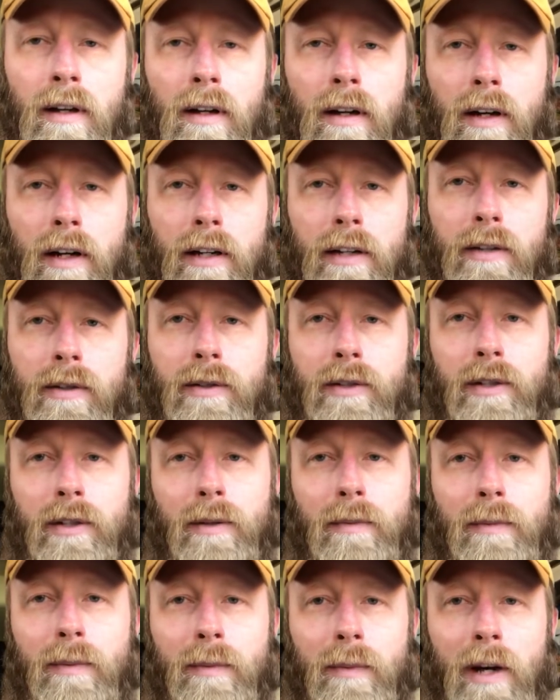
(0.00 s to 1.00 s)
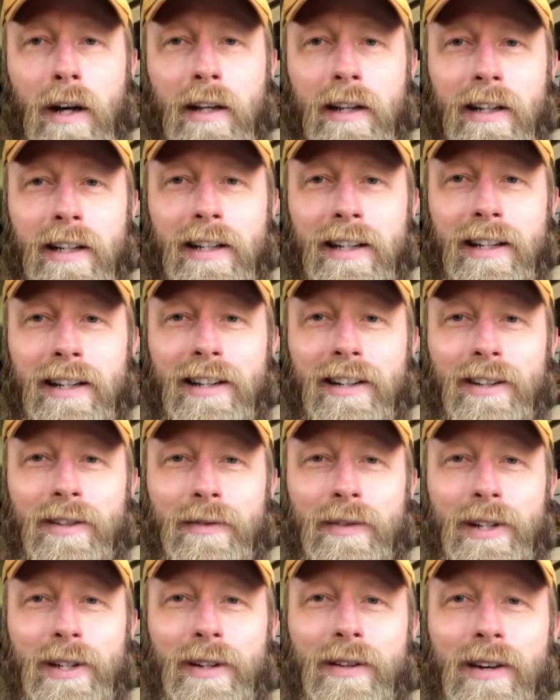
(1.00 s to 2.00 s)
All right, YouTube, I need to get another
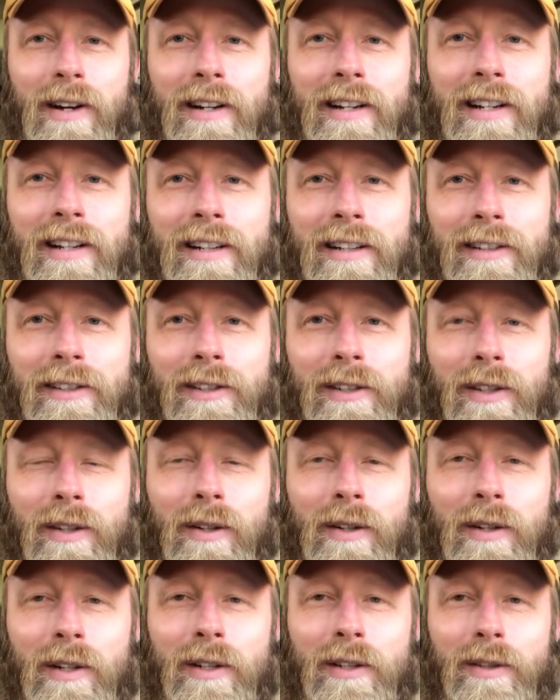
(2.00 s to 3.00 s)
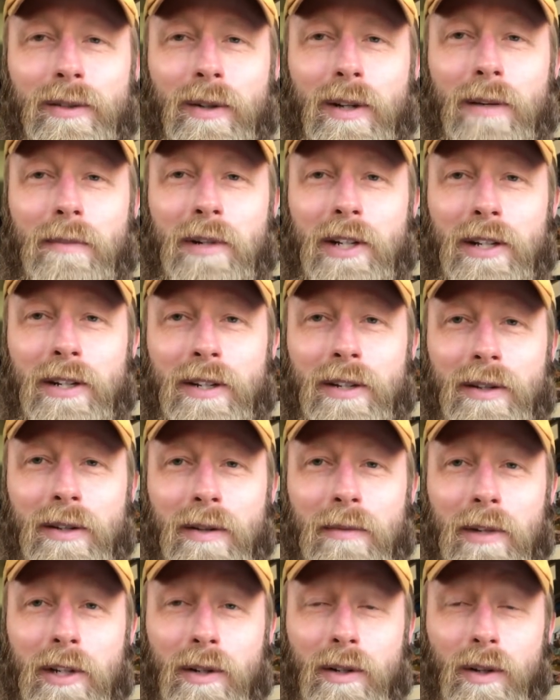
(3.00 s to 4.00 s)
video on here, so here's what I'm going to do.
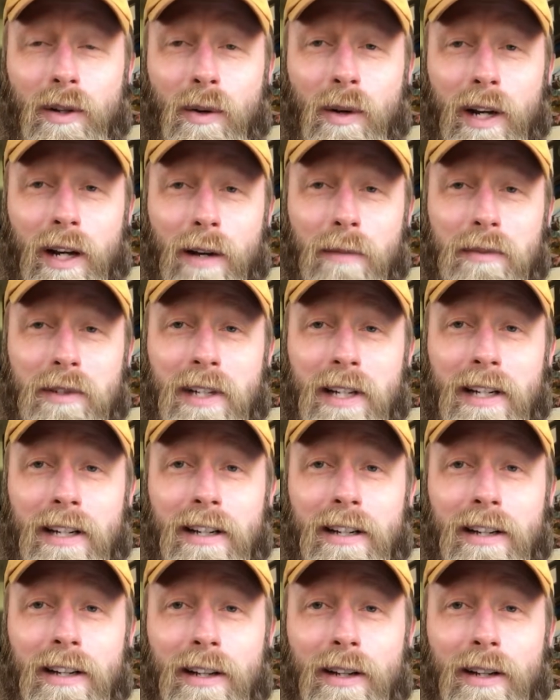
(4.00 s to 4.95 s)
I'm going to do a quick update.